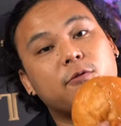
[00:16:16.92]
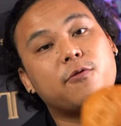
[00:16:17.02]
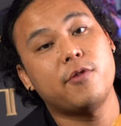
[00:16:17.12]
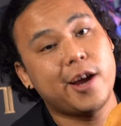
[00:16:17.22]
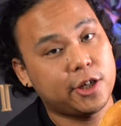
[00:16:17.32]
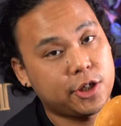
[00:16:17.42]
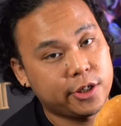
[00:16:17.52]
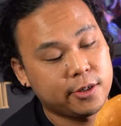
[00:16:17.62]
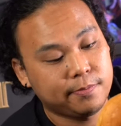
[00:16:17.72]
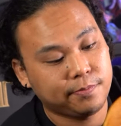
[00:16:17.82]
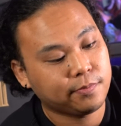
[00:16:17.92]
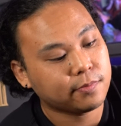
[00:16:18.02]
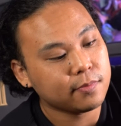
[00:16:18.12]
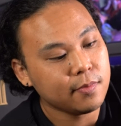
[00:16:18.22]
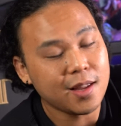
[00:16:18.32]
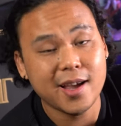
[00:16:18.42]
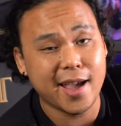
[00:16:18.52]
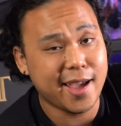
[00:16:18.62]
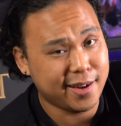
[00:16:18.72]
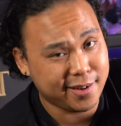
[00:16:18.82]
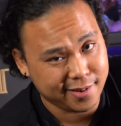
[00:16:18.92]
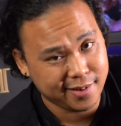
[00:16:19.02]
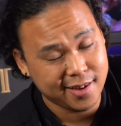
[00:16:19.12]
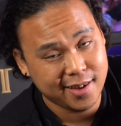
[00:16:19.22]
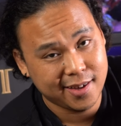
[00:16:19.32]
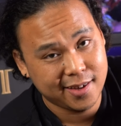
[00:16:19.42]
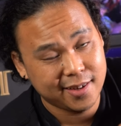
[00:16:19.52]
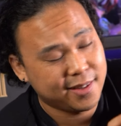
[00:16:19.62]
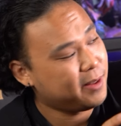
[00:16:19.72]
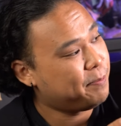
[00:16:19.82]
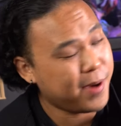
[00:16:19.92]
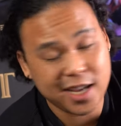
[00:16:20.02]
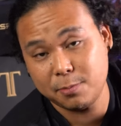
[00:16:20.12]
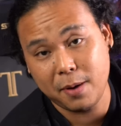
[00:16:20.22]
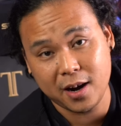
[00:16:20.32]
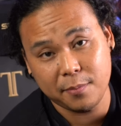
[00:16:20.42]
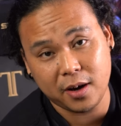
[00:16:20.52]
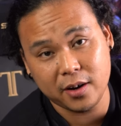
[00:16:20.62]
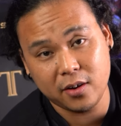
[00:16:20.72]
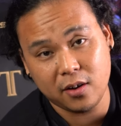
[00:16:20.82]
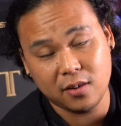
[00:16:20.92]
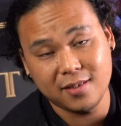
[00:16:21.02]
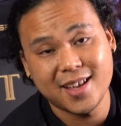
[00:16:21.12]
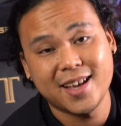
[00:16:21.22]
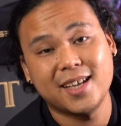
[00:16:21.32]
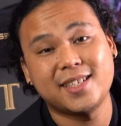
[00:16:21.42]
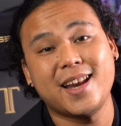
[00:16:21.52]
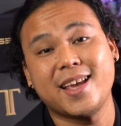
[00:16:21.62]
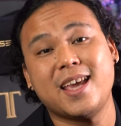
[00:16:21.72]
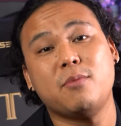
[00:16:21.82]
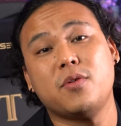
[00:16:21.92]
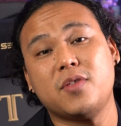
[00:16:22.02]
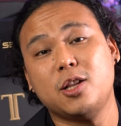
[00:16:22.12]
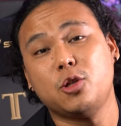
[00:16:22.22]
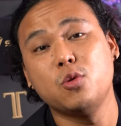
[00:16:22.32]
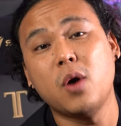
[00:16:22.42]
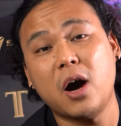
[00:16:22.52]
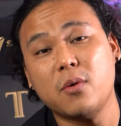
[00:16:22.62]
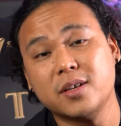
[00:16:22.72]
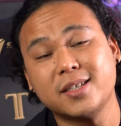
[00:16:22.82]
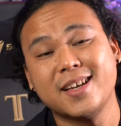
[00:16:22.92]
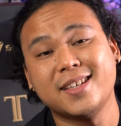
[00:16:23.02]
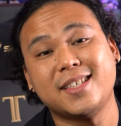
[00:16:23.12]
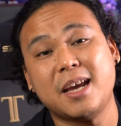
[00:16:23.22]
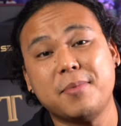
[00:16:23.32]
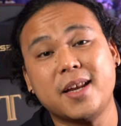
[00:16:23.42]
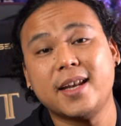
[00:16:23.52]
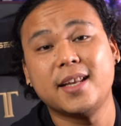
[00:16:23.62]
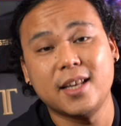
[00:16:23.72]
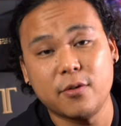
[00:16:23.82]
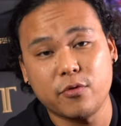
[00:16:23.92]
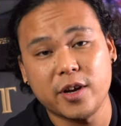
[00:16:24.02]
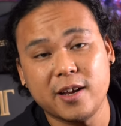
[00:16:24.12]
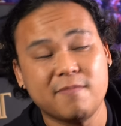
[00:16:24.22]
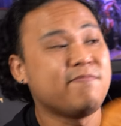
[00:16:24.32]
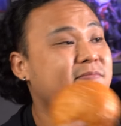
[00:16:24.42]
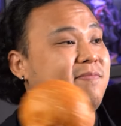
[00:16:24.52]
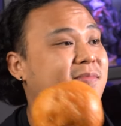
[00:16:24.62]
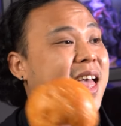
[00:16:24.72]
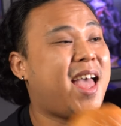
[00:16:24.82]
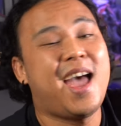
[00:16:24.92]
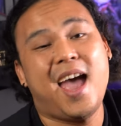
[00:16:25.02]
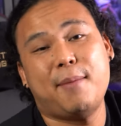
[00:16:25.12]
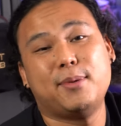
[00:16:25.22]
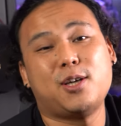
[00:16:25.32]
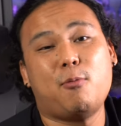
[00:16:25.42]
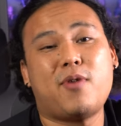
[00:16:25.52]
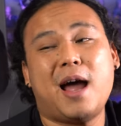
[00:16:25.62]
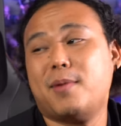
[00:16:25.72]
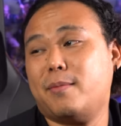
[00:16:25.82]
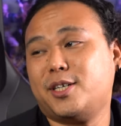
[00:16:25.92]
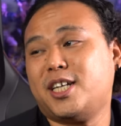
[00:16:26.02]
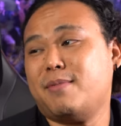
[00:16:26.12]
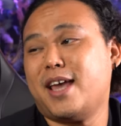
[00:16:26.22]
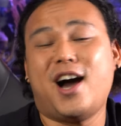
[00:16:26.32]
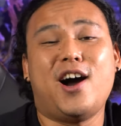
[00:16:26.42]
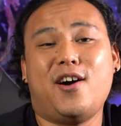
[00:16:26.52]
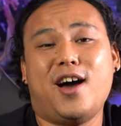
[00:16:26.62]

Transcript: fresh. And the best part about it all is that it came within two hours, same day delivery. Amazon Prime membership, y'all.